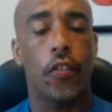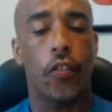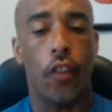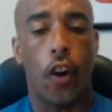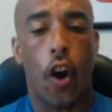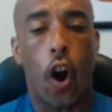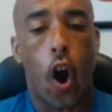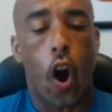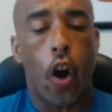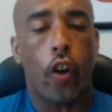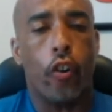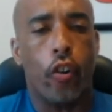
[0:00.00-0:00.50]

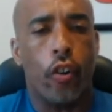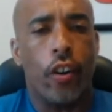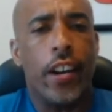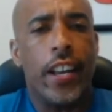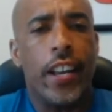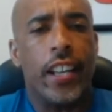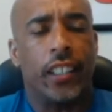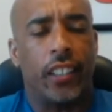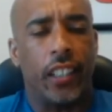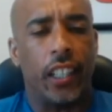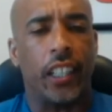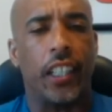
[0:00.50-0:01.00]
the harder it
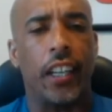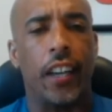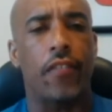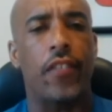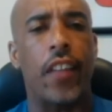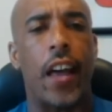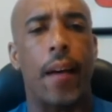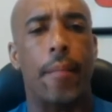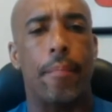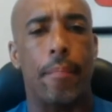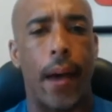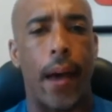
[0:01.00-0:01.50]
is to
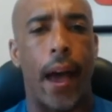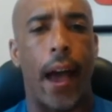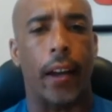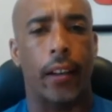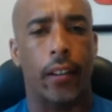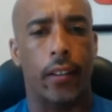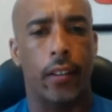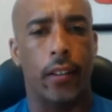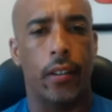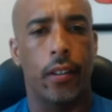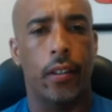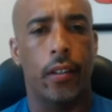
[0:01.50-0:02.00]
give that
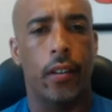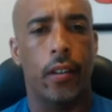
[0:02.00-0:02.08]
back.